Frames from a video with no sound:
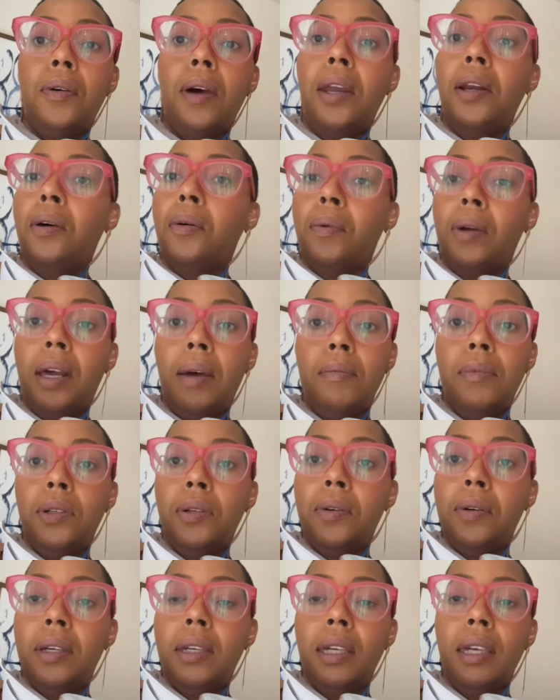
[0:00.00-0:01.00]
I know what I'm
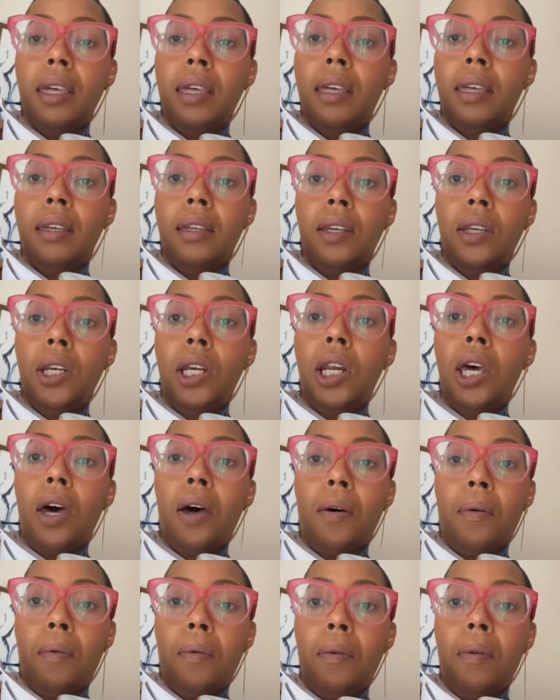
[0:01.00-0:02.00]
doing?
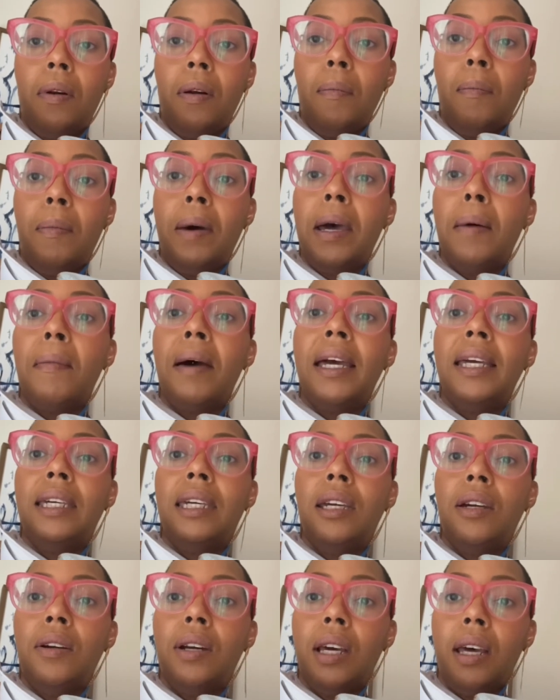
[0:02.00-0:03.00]
No. But am I
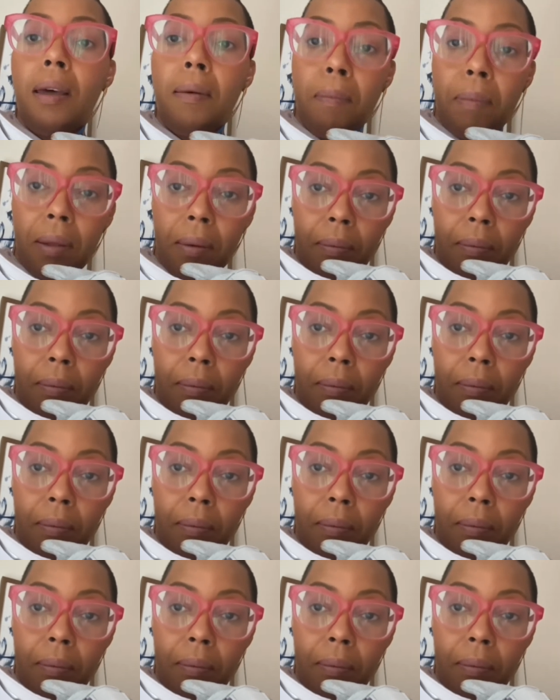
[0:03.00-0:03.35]
geared up?